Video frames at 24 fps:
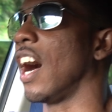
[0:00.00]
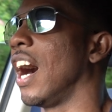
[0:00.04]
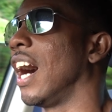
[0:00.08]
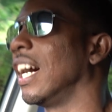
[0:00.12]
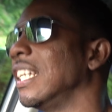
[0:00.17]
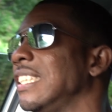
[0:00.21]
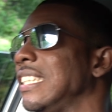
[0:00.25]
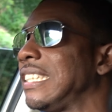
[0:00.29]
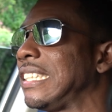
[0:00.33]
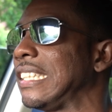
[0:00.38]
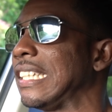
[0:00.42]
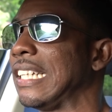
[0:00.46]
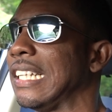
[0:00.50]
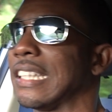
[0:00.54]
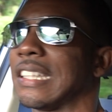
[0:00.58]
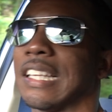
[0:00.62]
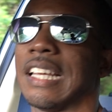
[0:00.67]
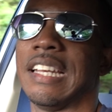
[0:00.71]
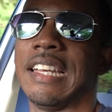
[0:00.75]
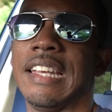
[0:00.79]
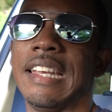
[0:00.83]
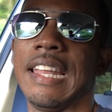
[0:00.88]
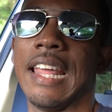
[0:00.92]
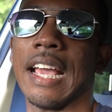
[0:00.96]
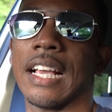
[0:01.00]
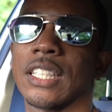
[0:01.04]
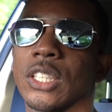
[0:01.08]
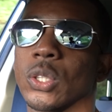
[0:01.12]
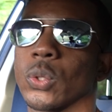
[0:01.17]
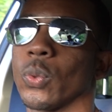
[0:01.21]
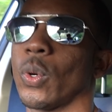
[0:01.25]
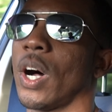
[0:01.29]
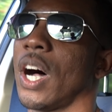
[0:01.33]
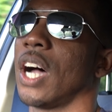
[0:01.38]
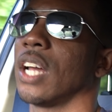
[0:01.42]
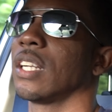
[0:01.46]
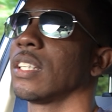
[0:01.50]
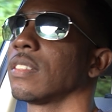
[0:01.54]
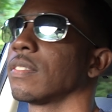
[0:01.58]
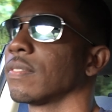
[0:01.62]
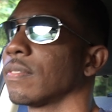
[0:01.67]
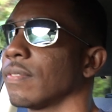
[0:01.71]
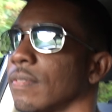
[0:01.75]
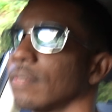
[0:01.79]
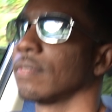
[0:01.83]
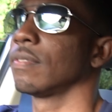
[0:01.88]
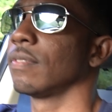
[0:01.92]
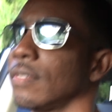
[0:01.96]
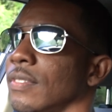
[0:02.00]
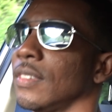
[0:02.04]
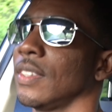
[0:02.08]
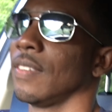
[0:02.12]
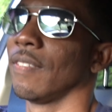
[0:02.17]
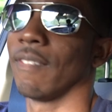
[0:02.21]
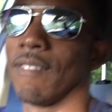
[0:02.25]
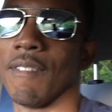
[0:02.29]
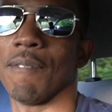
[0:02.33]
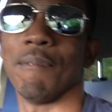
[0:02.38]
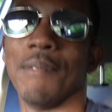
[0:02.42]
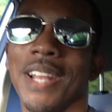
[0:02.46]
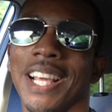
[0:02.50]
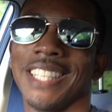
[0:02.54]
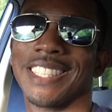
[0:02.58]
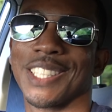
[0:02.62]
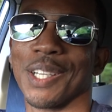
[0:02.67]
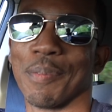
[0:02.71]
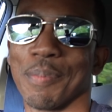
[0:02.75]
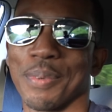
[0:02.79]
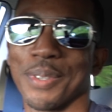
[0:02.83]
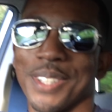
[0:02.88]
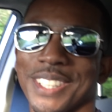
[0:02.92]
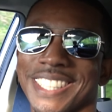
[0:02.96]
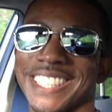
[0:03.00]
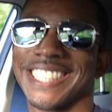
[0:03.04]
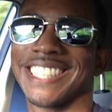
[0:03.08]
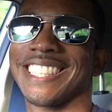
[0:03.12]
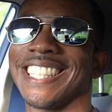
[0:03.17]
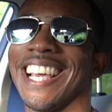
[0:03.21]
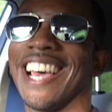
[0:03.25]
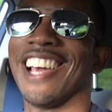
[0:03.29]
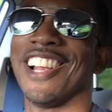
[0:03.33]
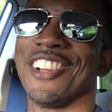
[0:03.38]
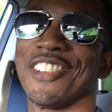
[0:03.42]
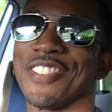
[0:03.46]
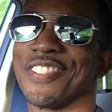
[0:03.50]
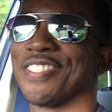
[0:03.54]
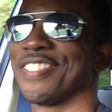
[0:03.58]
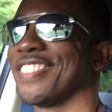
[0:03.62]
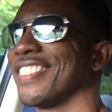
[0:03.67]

until the next one, bless up on yourself.